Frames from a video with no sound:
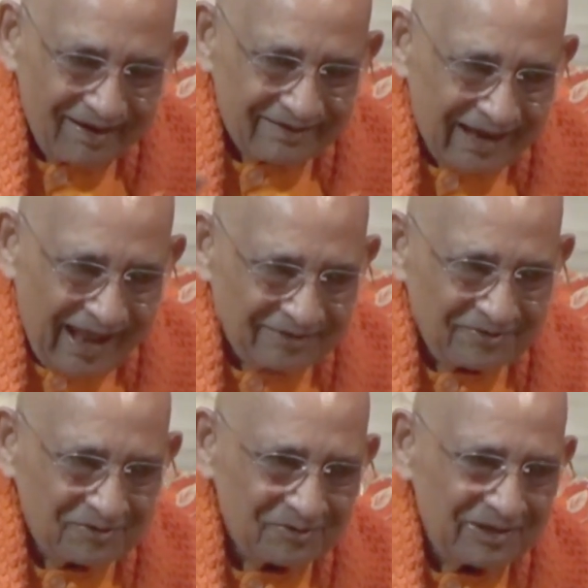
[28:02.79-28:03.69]

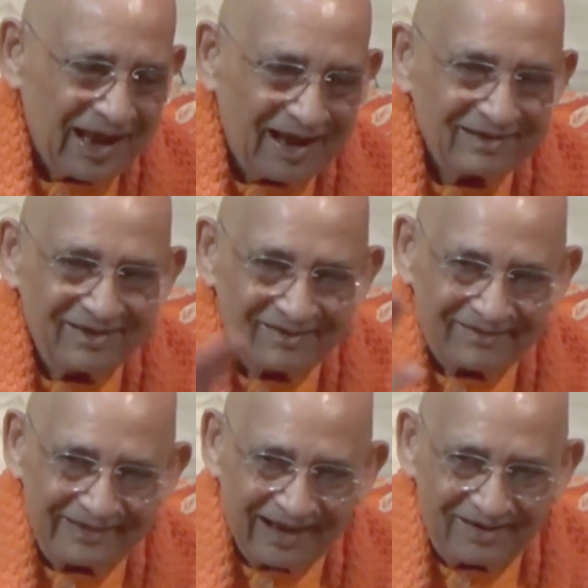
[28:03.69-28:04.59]
attached to the higher
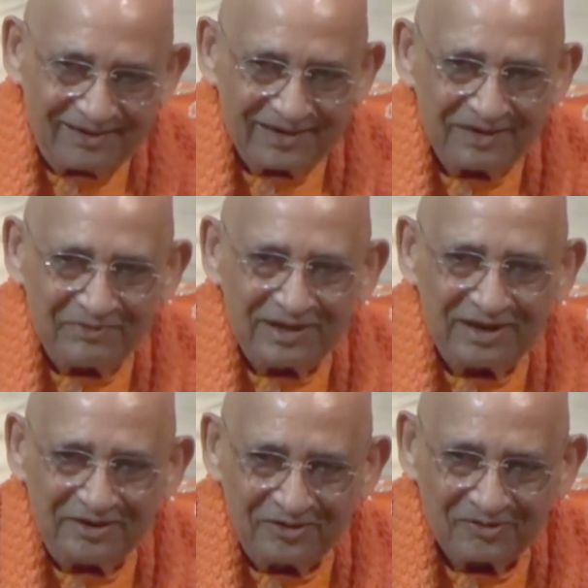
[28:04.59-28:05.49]
reality
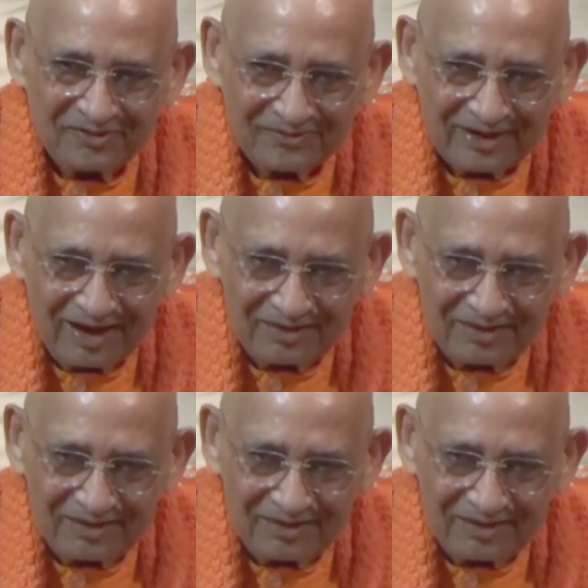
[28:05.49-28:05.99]
within yourself.